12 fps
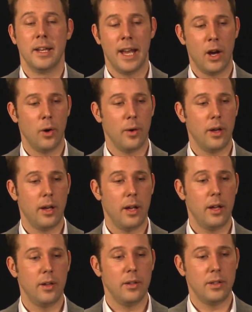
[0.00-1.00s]
Now,
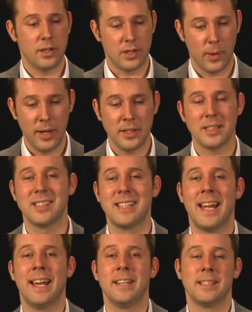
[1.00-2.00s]
to
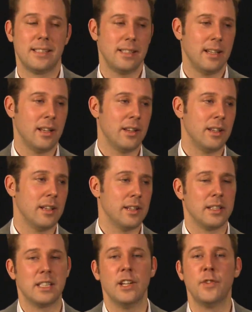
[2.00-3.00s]
understand the
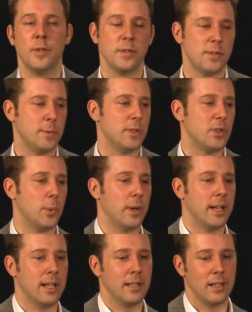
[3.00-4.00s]
difference
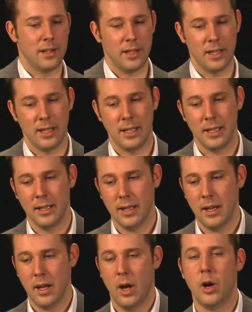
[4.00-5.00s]
between the
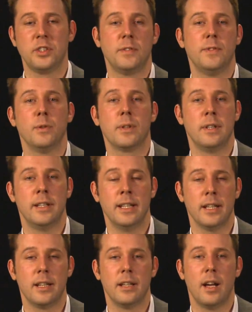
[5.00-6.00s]
Osterfield
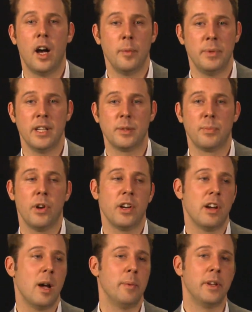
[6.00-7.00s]
Clinic IBS
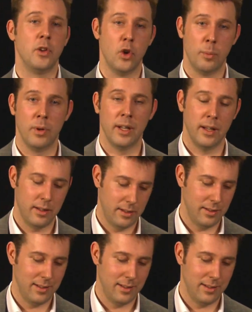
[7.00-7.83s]
program and a normal